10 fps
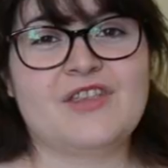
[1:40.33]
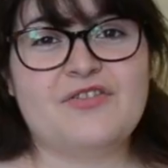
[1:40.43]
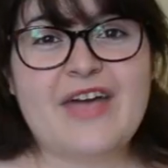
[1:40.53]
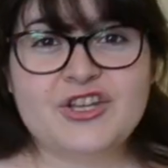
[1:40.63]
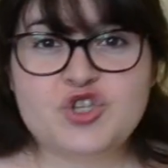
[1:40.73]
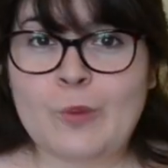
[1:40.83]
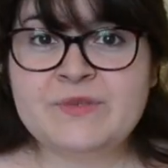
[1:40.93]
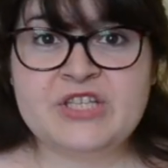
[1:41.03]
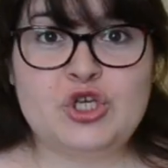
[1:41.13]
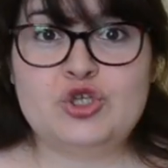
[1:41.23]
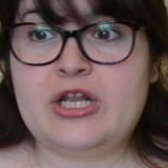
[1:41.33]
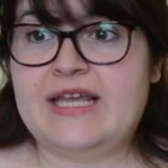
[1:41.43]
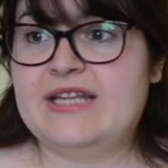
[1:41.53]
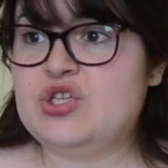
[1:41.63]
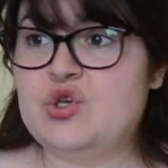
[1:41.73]
Their jobs are
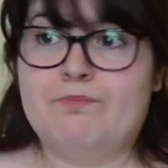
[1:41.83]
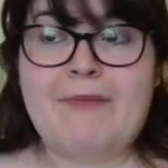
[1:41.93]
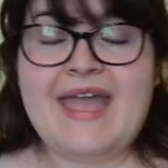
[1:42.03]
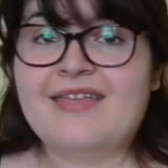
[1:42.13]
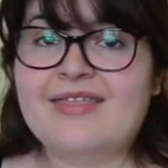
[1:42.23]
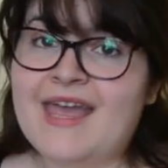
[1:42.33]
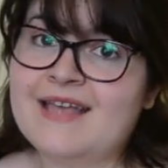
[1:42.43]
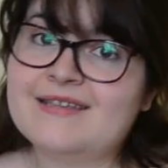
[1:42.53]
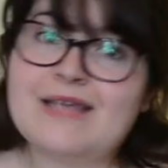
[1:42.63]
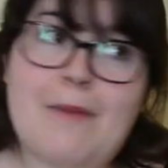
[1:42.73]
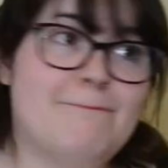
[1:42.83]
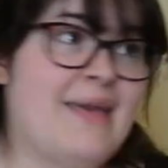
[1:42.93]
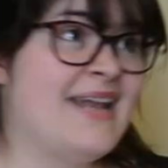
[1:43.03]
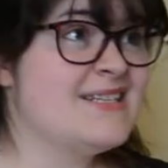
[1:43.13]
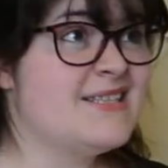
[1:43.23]
usually to make things,
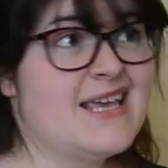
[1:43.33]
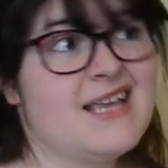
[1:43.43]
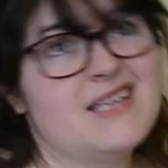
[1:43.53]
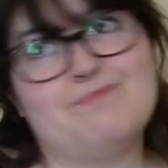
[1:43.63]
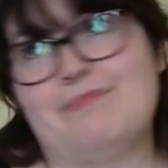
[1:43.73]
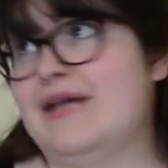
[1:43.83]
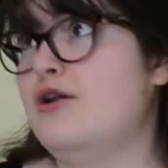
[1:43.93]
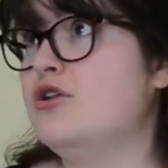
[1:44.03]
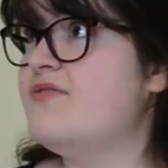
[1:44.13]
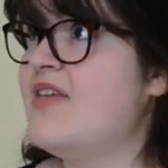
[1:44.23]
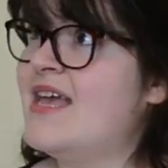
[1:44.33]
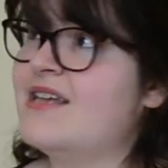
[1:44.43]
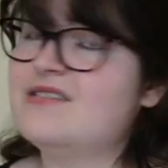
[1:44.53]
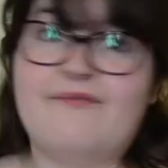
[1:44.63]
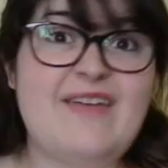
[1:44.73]
mend things, build
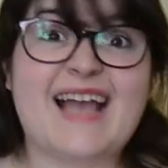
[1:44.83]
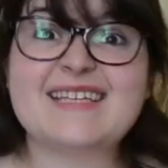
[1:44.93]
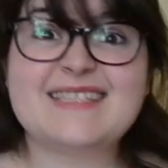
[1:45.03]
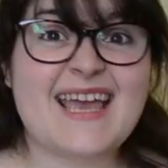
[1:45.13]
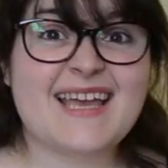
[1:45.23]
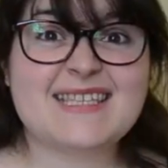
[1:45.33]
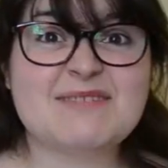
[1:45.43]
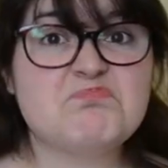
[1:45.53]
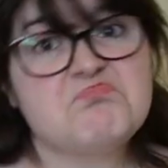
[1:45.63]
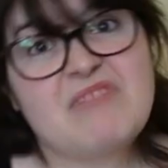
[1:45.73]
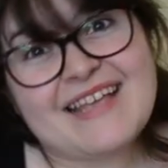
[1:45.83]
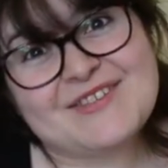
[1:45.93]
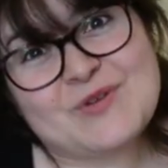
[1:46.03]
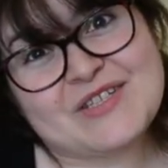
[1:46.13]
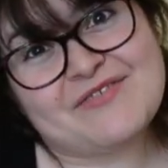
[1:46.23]
things, fix things, that
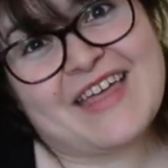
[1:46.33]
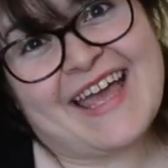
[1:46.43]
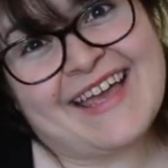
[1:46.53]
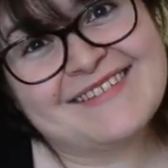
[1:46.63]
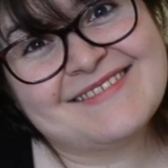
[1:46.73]
sort of thing.